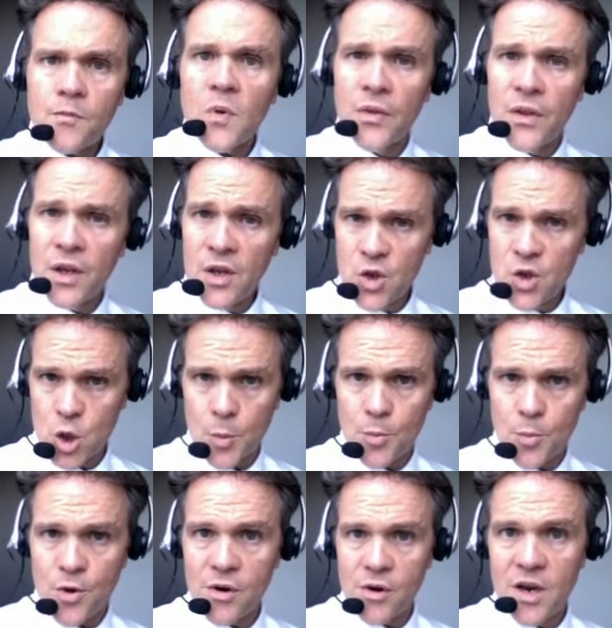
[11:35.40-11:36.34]
The
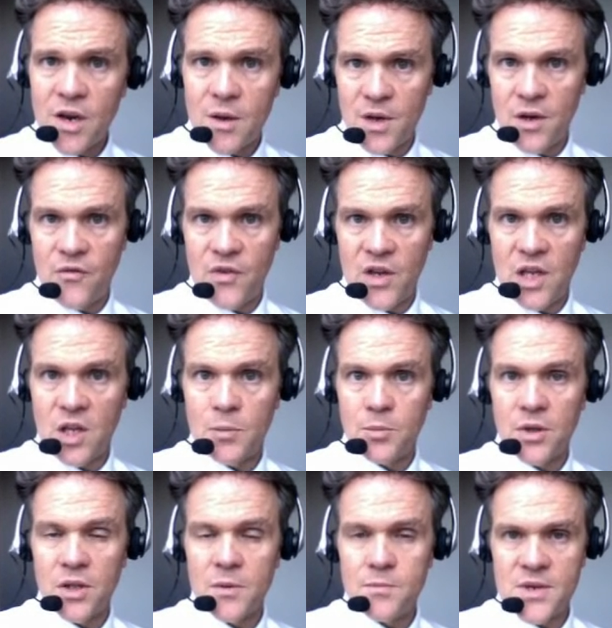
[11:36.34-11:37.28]
interpreter had been
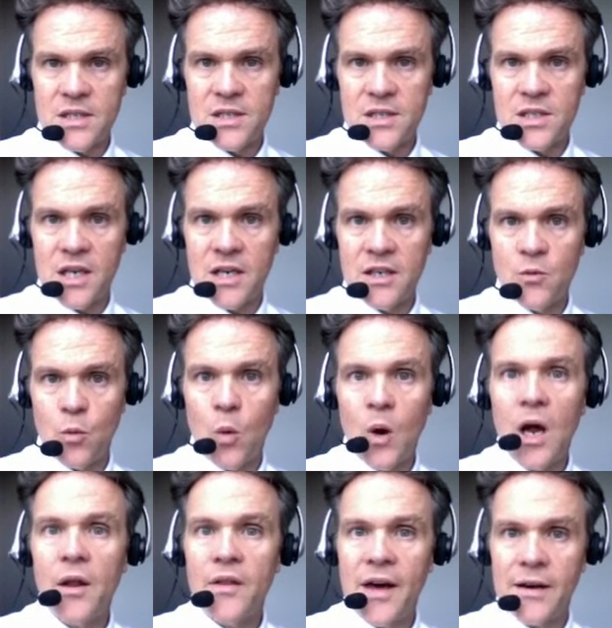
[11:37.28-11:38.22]
available at bedside
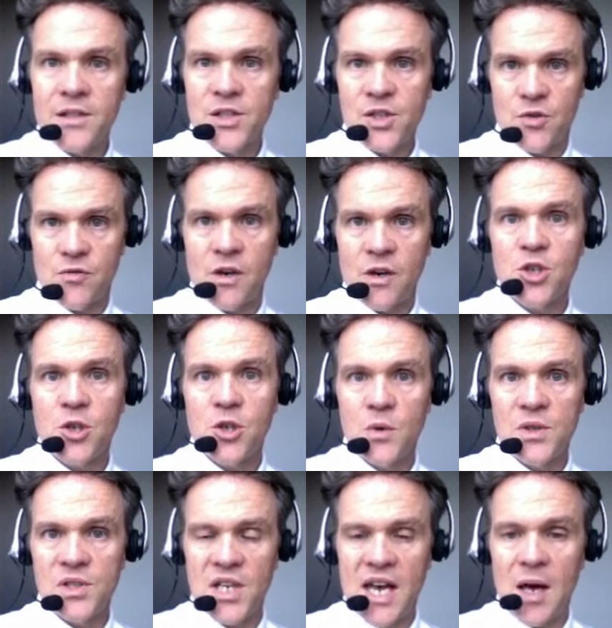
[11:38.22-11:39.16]
while that instruction
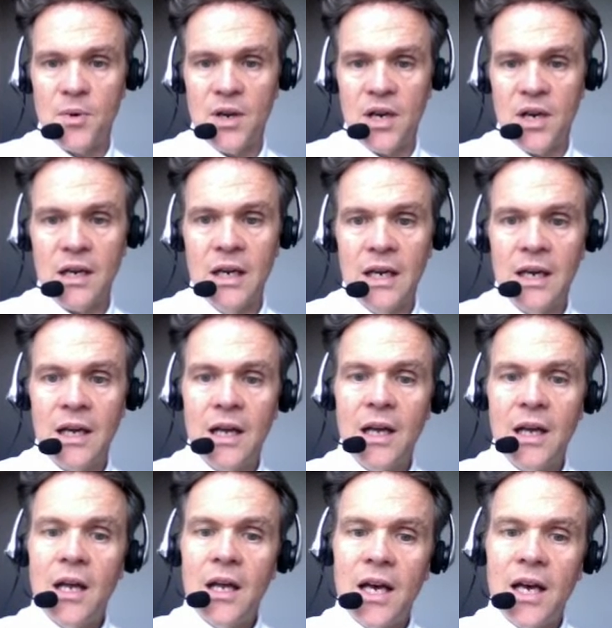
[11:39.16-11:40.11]
was happening,
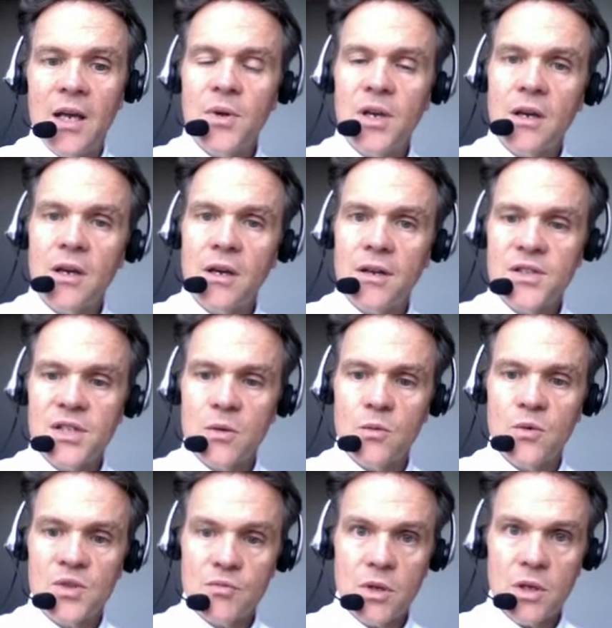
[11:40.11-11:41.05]
and because it
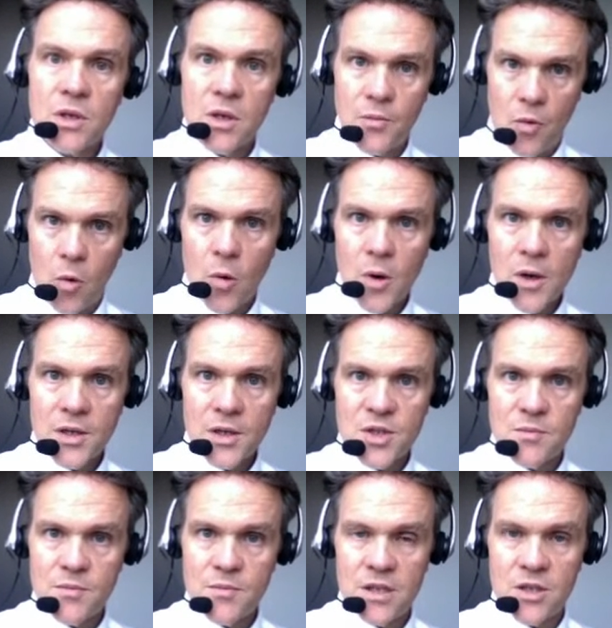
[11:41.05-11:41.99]
was really important
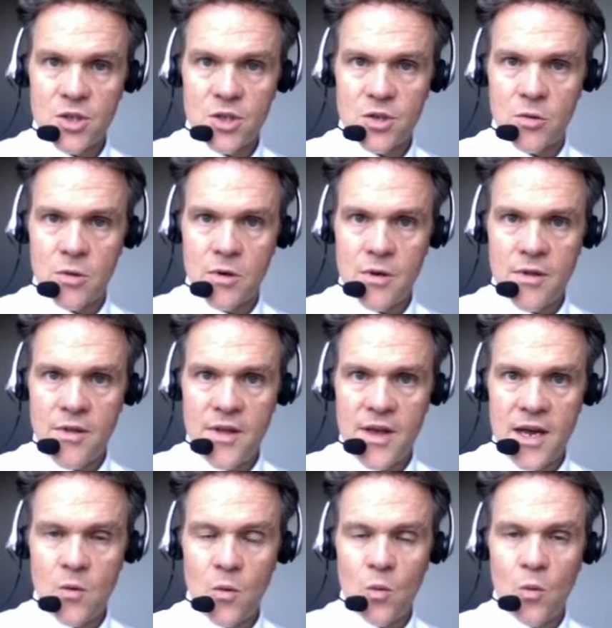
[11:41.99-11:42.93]
to make sure
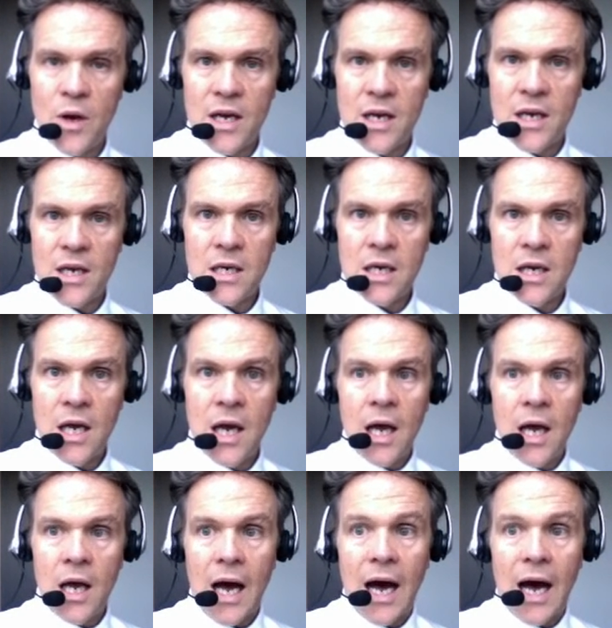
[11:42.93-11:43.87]
that when
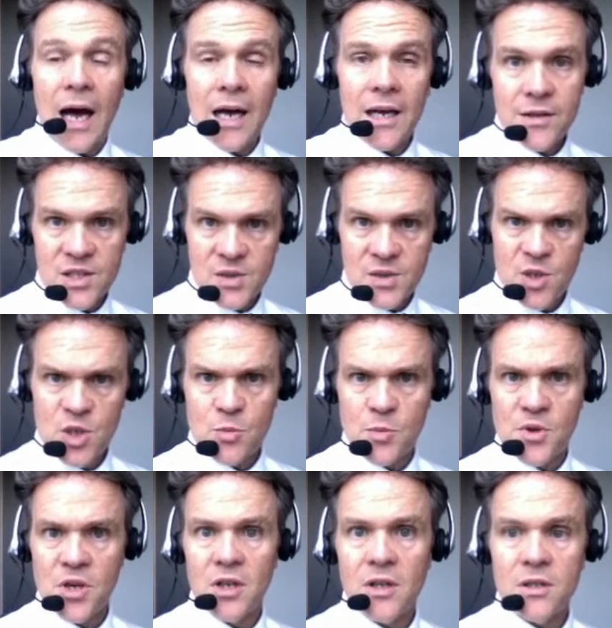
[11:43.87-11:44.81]
I, the speech
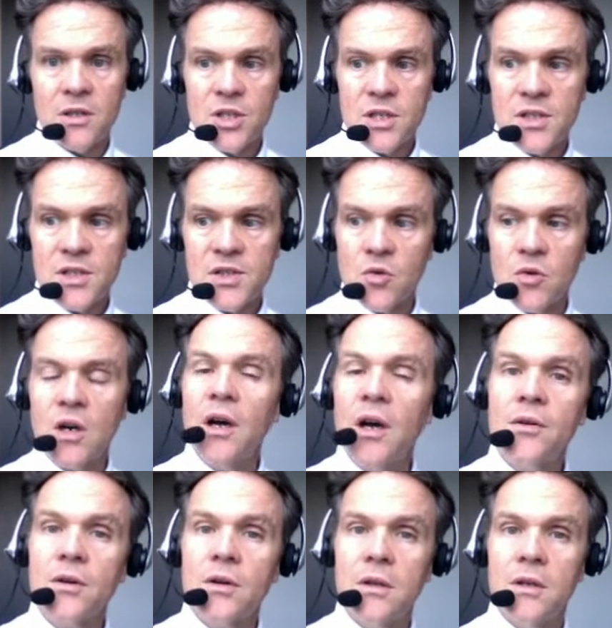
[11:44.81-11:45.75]
pathologist, or
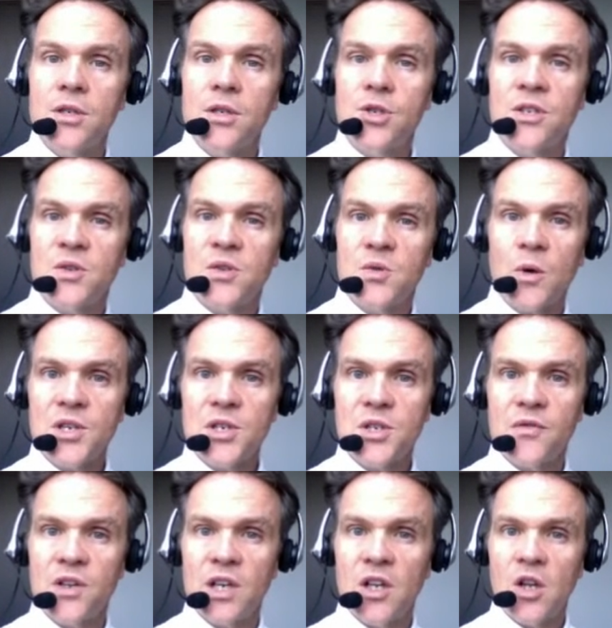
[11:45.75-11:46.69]
other clinicians weren't
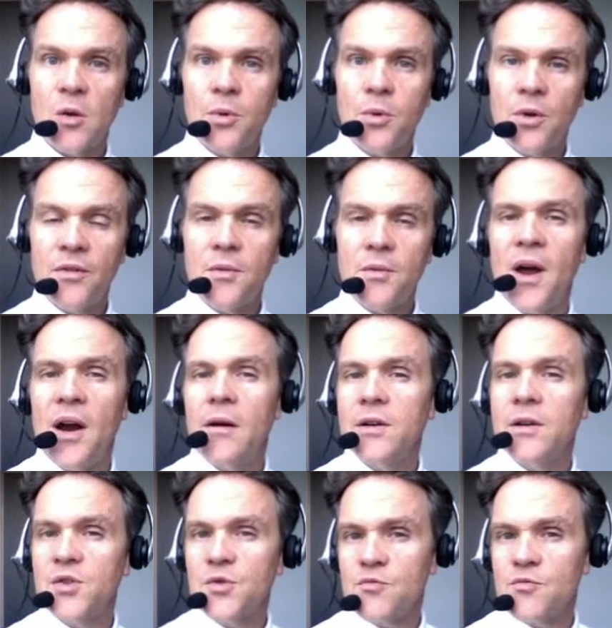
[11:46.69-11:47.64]
available, the
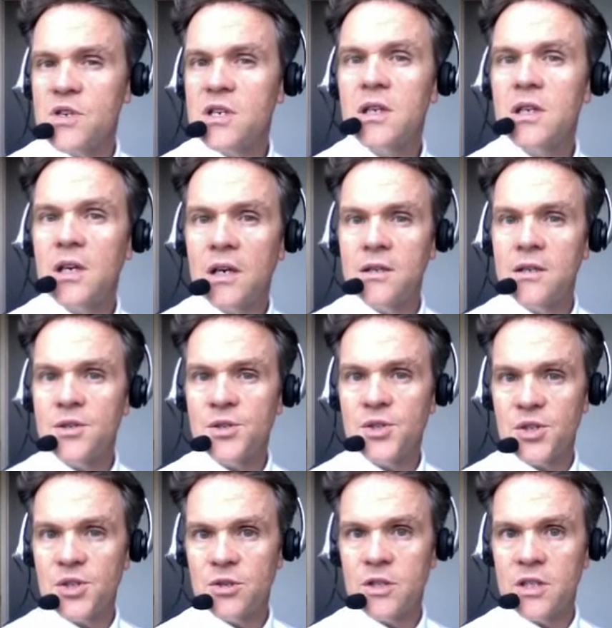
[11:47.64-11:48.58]
parents really
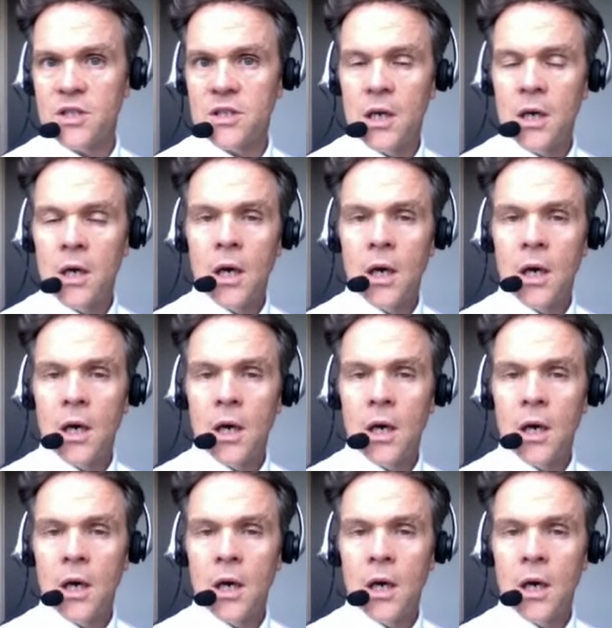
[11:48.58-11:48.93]
understood